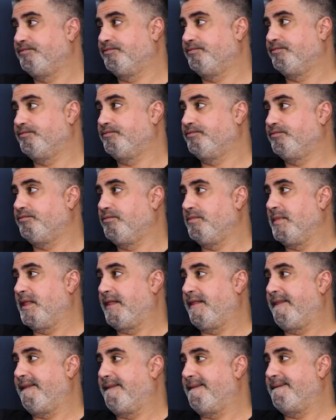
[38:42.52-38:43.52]

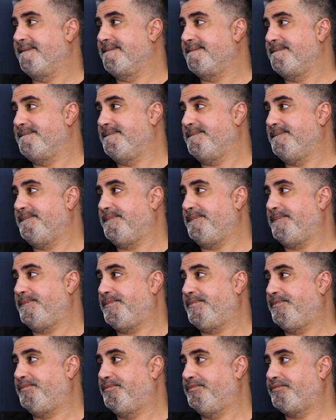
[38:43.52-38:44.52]

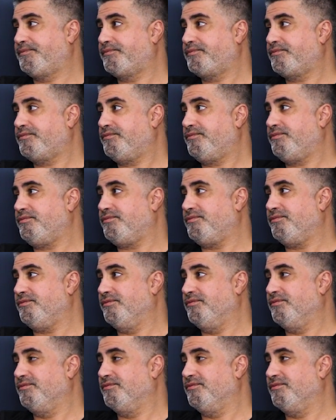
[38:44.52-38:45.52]

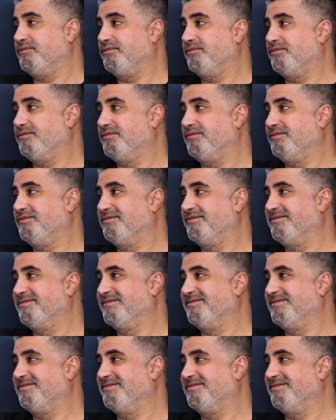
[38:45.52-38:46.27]
The person shown says nothing.